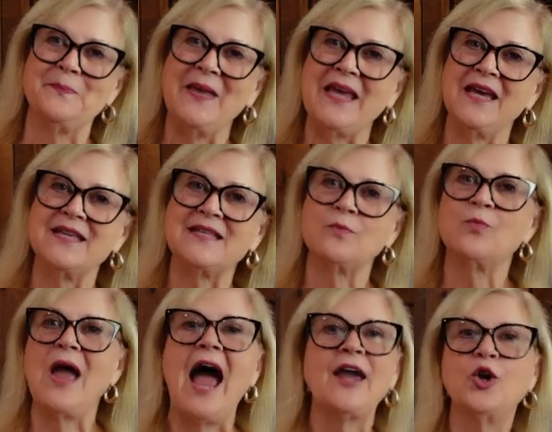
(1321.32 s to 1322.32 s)
because
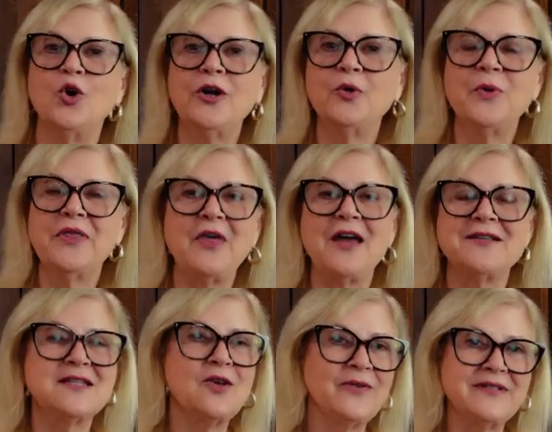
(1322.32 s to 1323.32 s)
I cook with
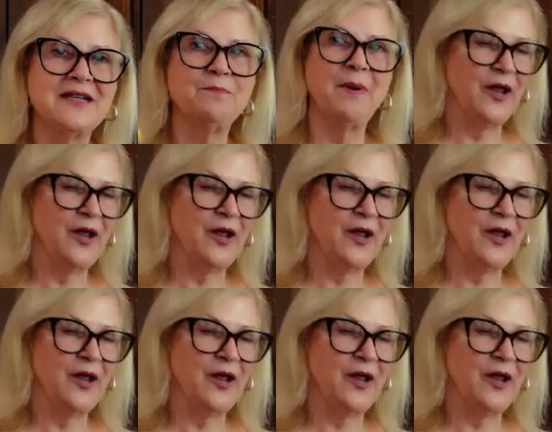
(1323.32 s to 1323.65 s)
unsalted. butter The reason